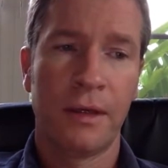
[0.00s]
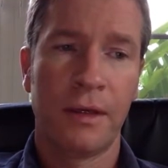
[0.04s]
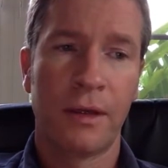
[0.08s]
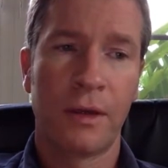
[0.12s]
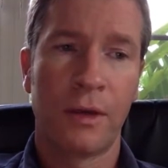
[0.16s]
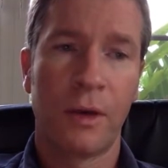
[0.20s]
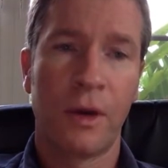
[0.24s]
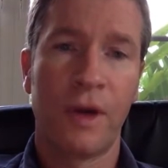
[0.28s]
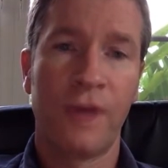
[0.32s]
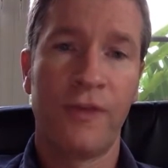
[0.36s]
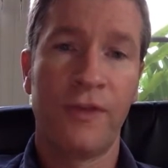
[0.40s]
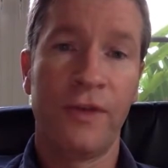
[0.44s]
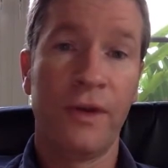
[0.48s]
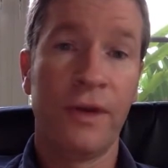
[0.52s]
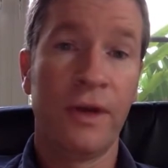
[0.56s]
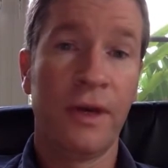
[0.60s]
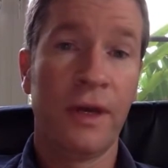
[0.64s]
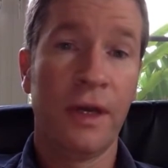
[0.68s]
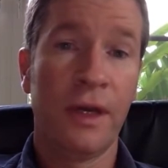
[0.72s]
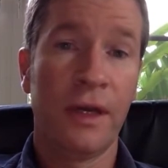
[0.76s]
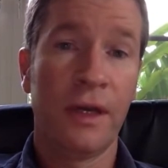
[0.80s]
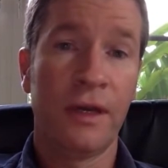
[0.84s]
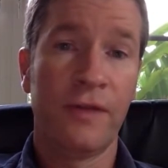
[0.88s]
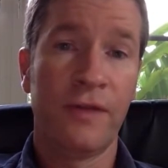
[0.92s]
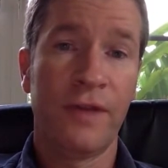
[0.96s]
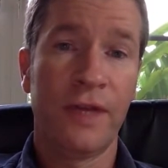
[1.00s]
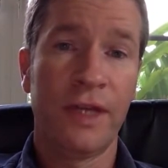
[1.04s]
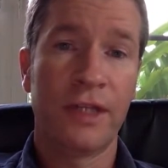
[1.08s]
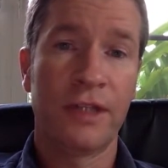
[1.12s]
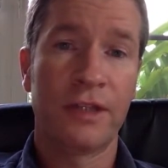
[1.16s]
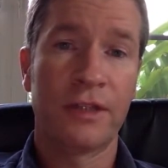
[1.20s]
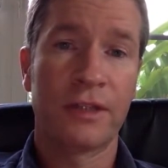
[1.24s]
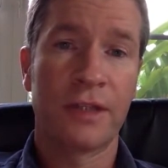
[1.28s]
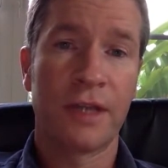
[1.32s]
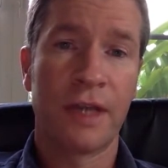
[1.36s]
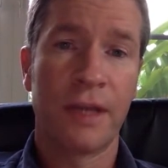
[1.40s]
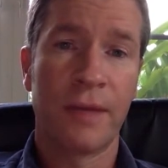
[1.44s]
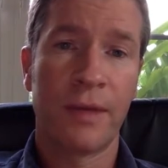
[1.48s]
There are quite a few
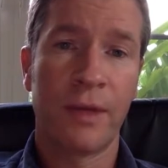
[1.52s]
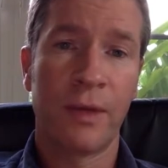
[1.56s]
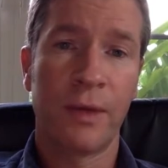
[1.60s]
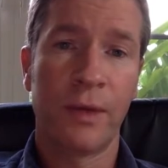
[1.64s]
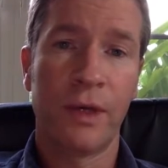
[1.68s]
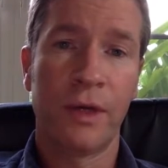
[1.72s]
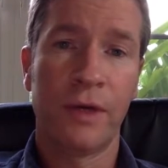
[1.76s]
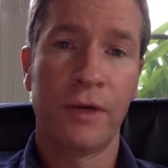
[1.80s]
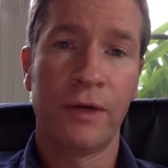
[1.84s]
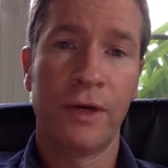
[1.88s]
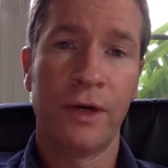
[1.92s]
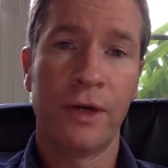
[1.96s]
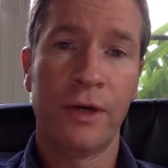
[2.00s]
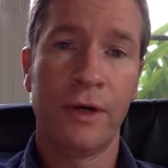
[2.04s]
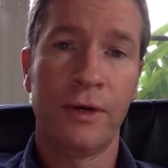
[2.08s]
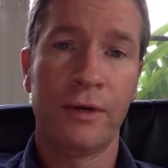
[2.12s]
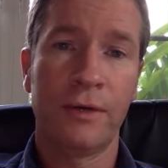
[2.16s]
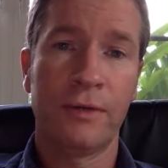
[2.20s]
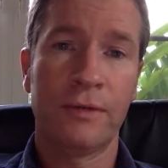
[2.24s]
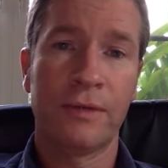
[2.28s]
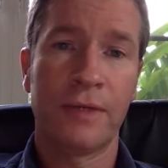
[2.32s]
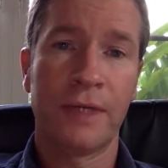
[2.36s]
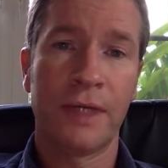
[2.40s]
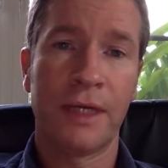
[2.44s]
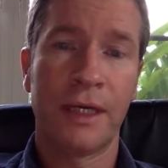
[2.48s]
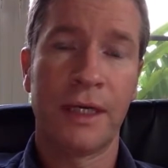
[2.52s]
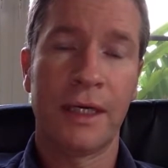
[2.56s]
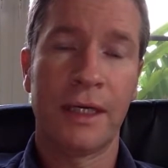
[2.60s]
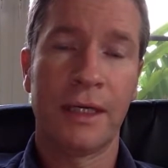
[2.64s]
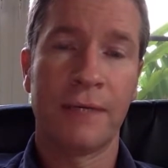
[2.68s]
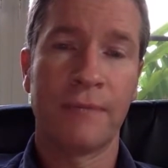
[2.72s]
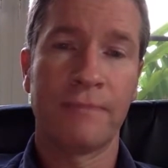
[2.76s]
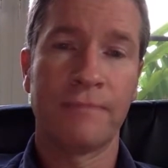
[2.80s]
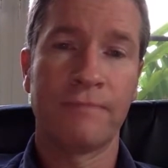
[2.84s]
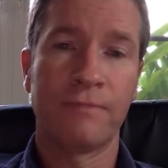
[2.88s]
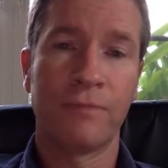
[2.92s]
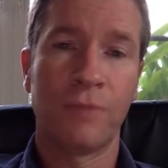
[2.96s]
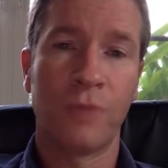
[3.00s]
innovations coming. We don't know
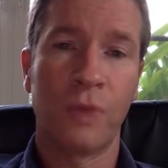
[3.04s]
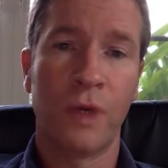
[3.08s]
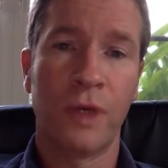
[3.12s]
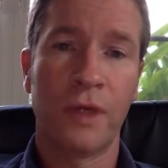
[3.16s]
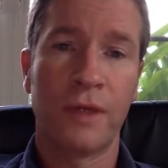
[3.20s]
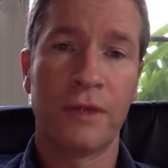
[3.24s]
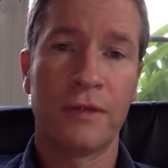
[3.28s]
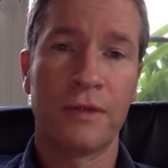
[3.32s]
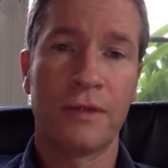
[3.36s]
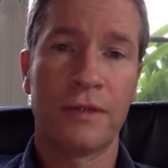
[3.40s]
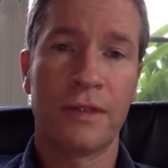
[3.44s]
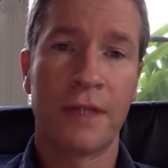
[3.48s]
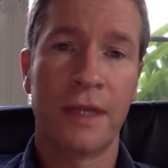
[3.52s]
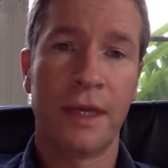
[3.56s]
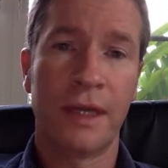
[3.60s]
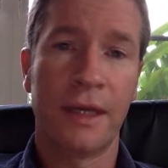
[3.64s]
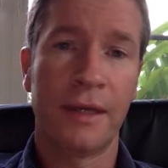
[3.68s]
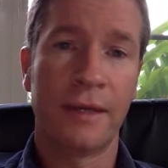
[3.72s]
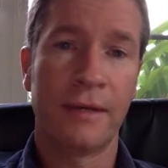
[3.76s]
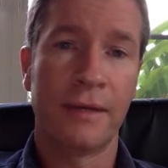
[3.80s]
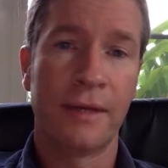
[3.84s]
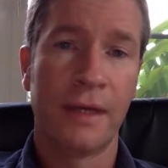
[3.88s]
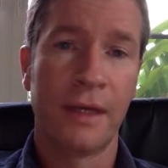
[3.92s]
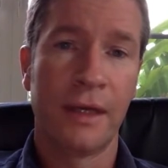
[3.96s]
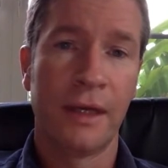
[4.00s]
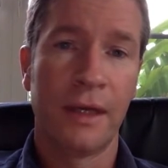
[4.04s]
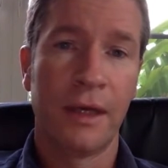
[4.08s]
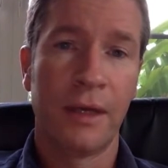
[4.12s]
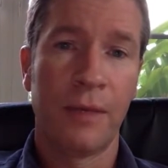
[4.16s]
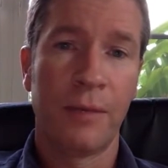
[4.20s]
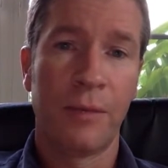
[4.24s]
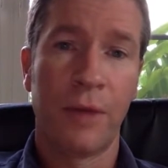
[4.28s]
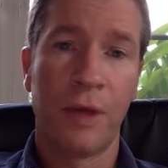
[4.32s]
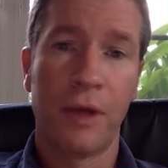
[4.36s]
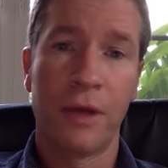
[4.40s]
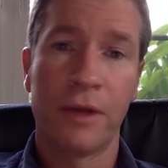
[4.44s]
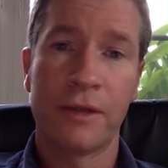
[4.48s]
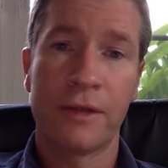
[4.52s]
what, say,
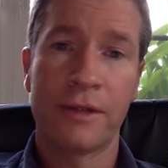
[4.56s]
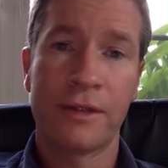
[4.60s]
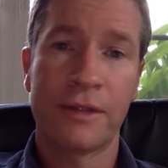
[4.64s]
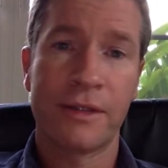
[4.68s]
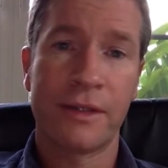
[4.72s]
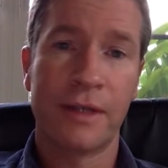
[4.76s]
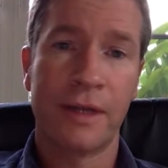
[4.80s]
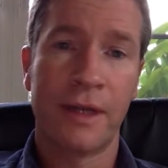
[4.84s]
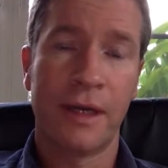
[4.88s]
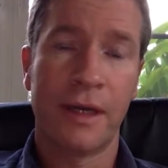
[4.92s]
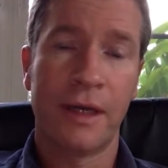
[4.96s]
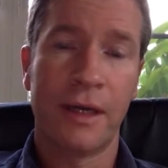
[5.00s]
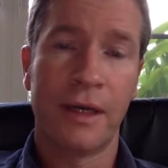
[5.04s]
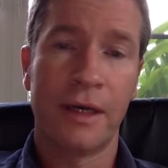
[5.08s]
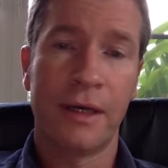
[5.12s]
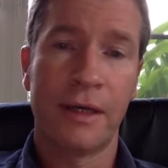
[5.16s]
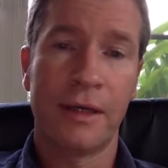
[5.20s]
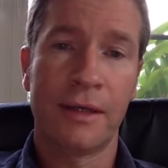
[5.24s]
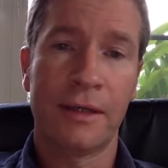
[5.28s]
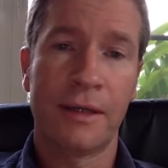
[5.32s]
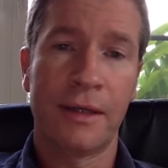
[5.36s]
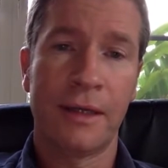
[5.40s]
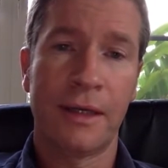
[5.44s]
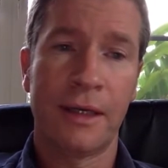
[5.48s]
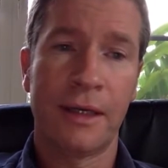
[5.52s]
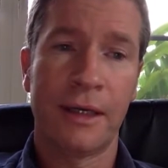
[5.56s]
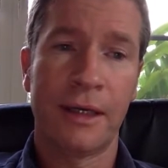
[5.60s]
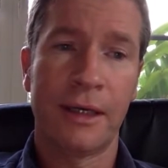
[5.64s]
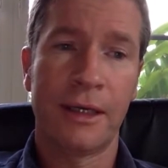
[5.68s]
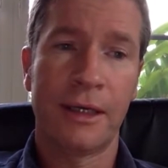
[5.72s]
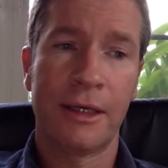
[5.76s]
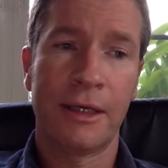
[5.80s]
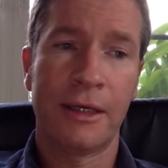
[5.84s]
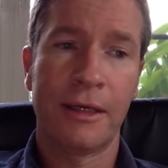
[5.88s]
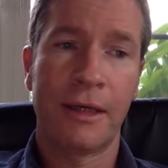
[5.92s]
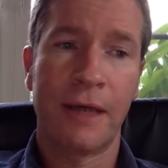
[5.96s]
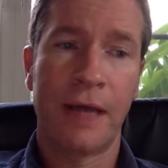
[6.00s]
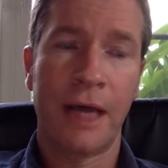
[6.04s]

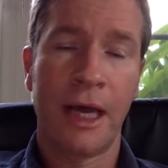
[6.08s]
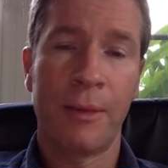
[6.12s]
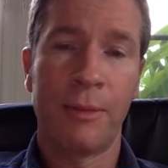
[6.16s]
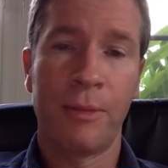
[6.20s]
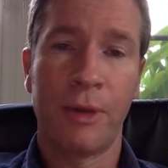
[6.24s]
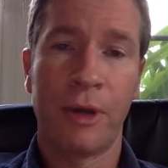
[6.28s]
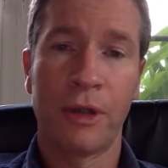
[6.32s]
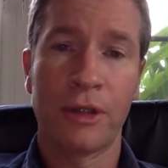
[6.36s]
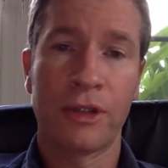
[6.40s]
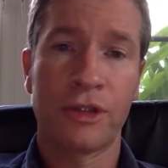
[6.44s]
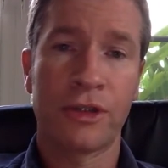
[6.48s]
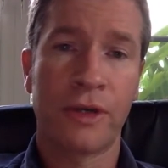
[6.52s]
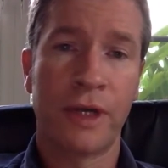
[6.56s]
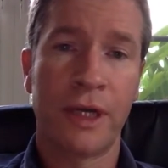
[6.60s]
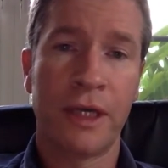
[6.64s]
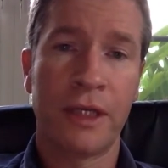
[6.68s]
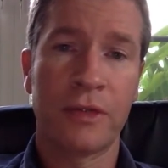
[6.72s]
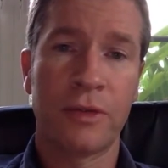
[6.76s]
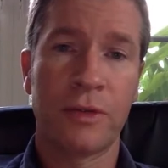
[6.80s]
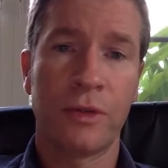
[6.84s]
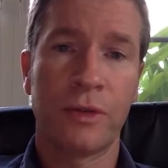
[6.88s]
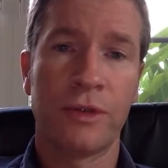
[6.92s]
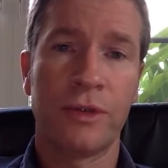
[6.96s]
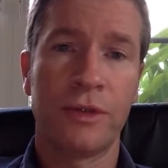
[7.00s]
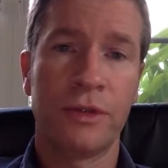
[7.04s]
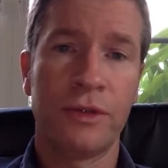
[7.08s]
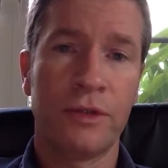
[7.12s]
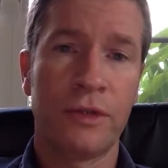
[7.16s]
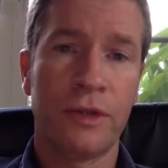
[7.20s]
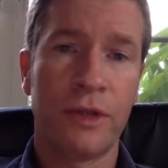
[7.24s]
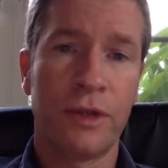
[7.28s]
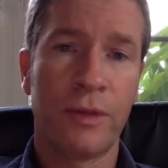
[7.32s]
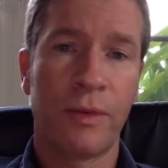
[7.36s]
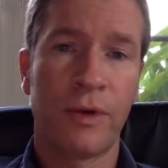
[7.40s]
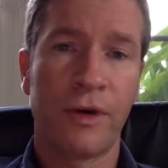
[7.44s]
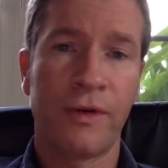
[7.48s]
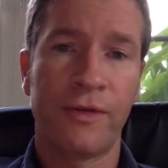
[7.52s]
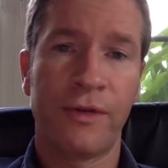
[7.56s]
high pulse trains will do
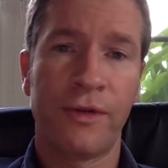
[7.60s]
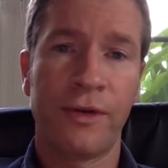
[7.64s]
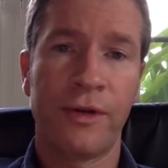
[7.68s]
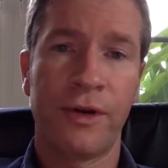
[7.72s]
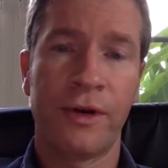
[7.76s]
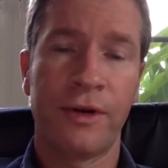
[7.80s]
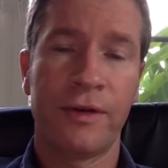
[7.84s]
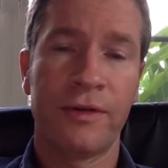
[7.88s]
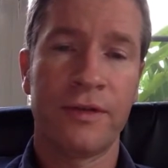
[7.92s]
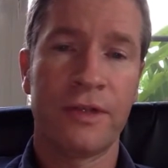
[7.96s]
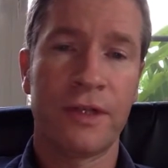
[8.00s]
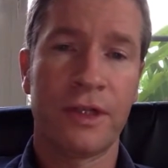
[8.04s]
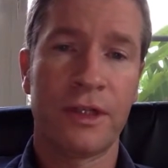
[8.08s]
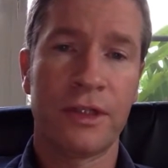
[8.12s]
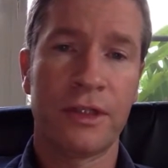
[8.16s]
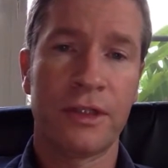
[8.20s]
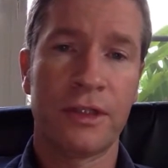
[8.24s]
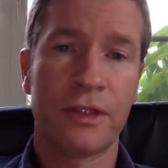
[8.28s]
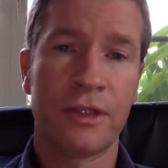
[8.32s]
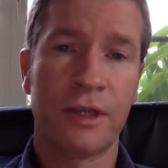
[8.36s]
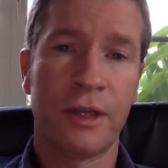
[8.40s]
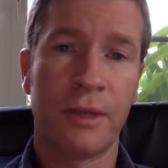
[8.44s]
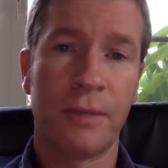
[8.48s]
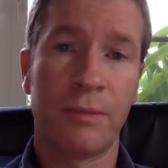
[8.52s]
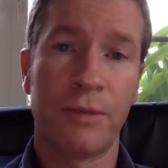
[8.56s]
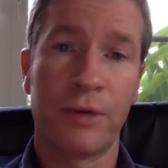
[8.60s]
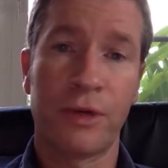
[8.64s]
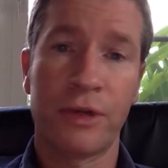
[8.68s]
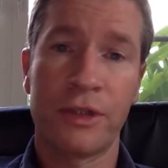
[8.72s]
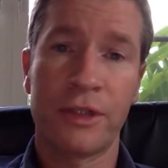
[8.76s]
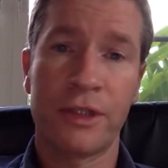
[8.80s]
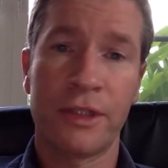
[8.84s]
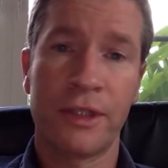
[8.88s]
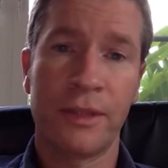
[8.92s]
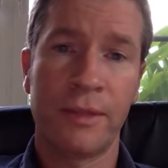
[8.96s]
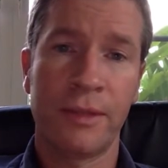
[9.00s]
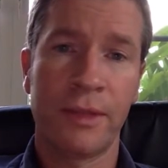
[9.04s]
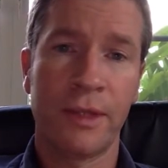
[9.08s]
to the peripheral nerves, such as
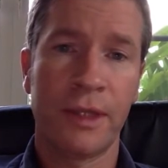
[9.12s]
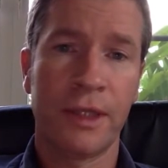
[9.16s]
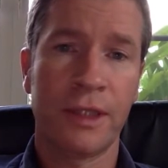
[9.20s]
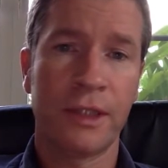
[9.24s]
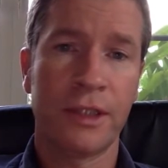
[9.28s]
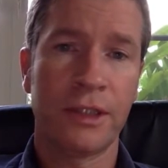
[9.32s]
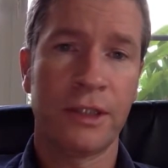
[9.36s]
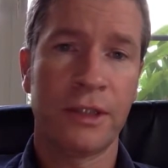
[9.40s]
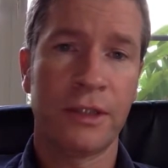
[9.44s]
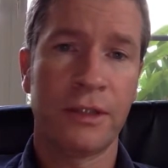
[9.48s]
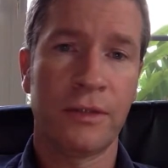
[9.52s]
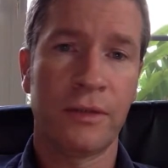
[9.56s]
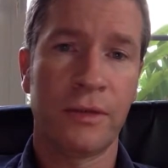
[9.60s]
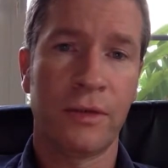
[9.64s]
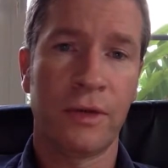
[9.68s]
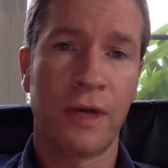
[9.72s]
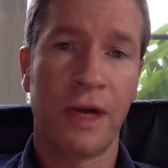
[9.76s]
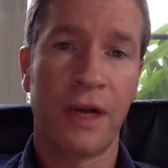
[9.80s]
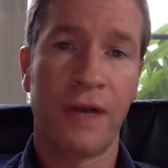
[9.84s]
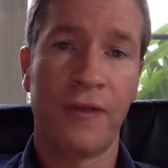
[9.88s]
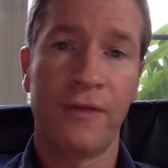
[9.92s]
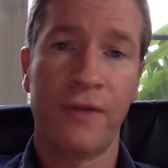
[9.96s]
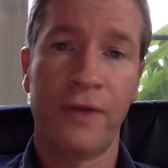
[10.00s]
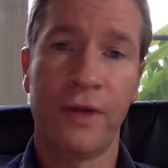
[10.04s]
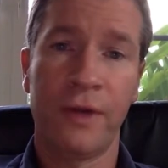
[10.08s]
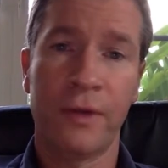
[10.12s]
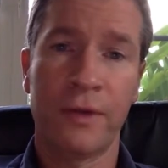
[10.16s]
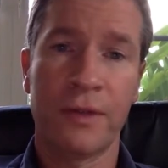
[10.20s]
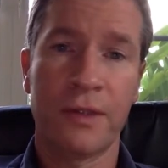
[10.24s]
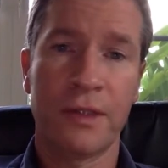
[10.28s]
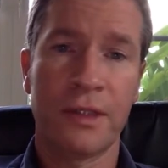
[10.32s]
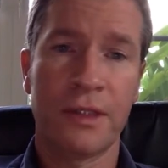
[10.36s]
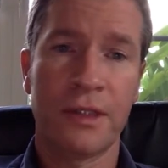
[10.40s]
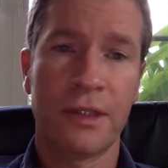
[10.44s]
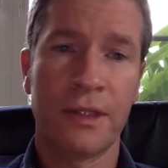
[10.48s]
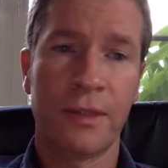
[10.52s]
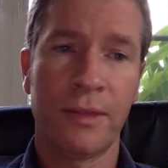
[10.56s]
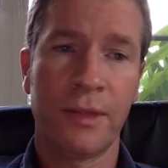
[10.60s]
burst stimulation or
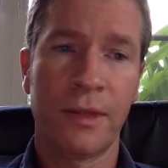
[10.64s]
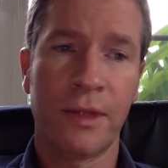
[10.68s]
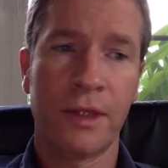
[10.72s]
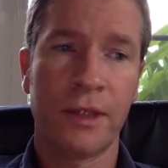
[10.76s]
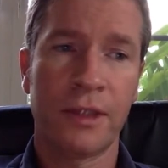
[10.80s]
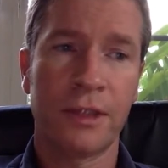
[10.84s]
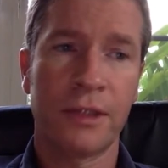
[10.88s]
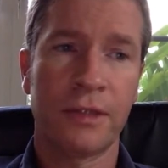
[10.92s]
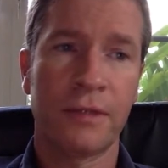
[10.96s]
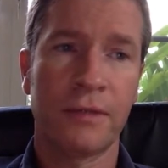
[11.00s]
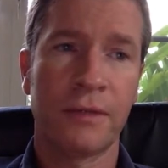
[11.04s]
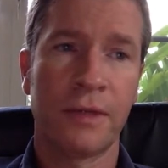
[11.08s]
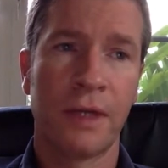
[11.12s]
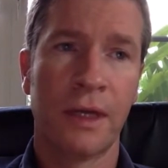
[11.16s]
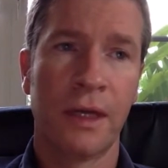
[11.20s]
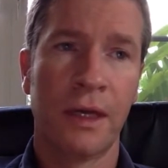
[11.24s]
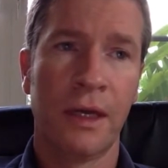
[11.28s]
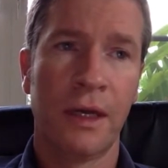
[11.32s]
high-frequency stimulation.